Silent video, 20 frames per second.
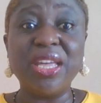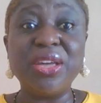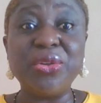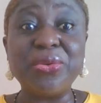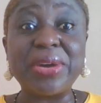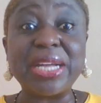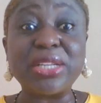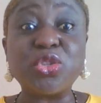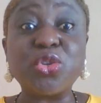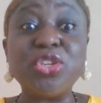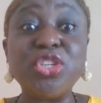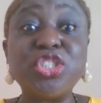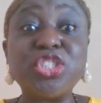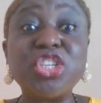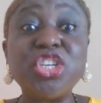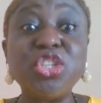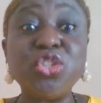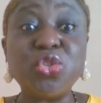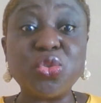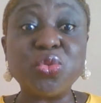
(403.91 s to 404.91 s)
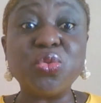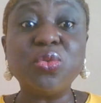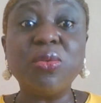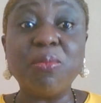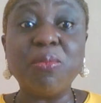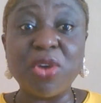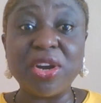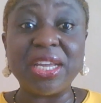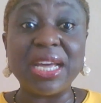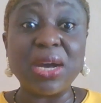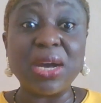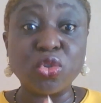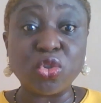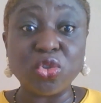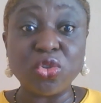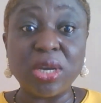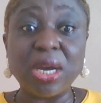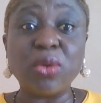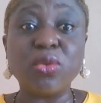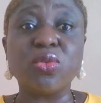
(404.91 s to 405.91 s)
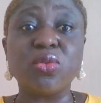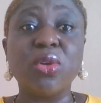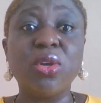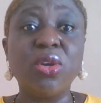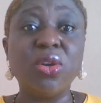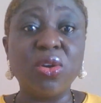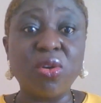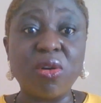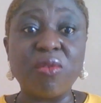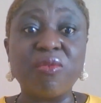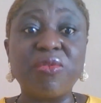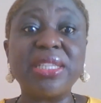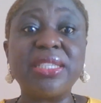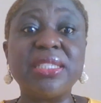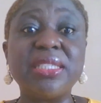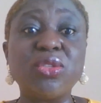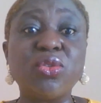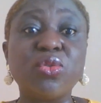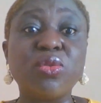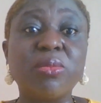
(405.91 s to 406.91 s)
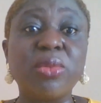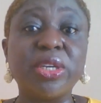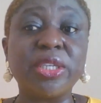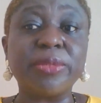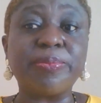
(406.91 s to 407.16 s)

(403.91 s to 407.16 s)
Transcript: you can turn it into money. I will show you how to convert it into money.